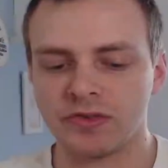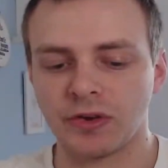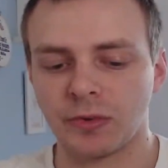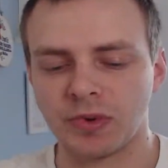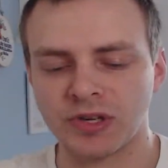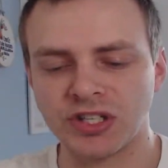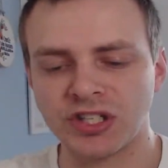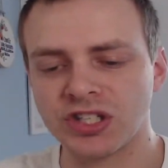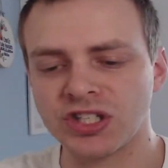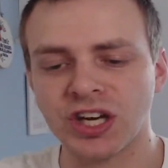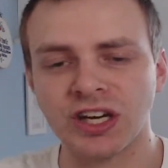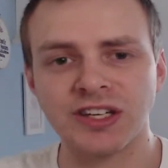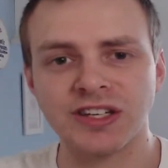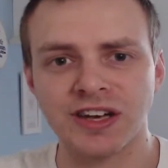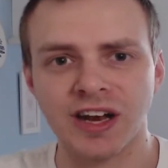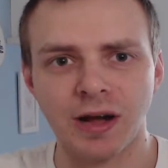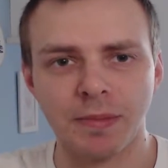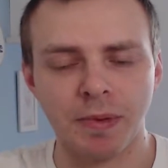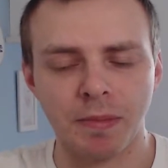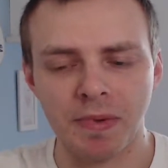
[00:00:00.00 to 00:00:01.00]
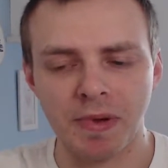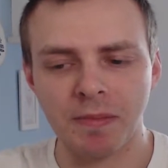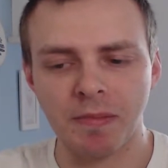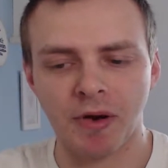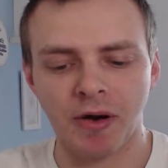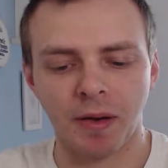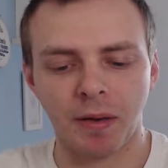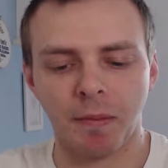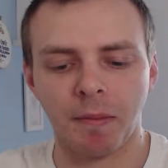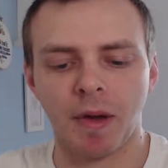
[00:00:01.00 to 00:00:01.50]
So we're just changing it up a bit.
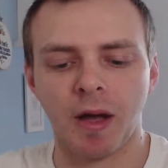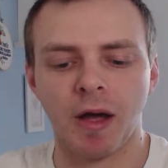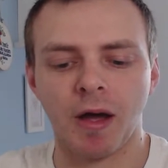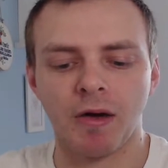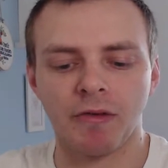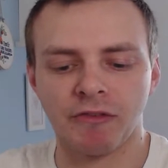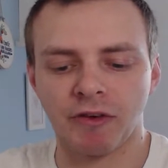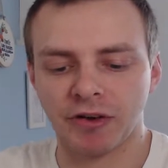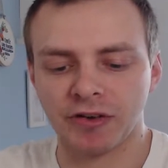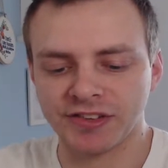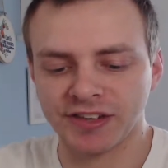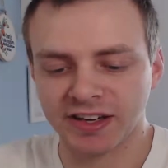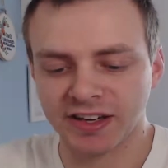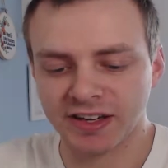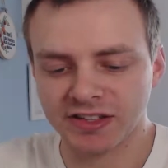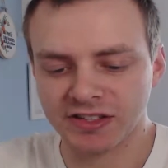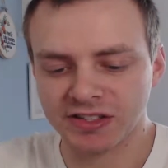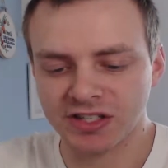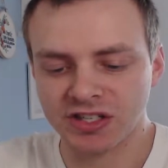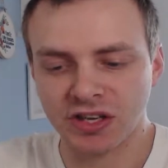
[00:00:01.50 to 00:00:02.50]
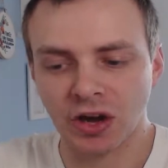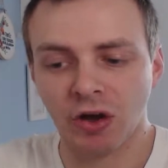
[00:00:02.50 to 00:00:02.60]
My rotator just